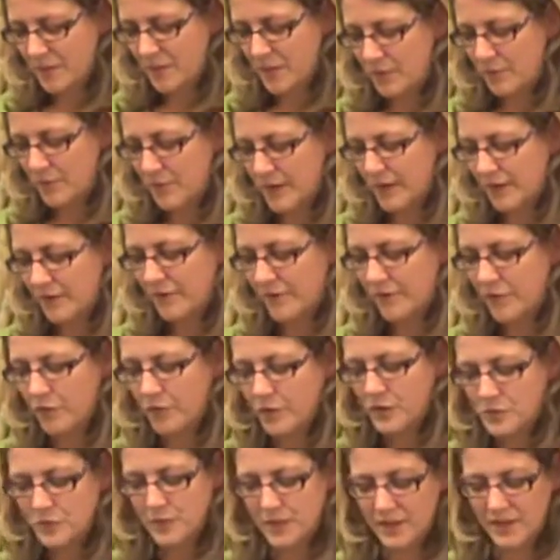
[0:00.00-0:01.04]
we'll be going
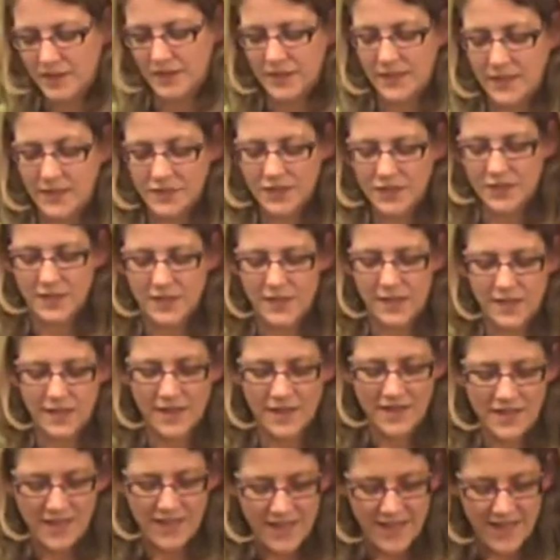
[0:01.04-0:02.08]
forward with initially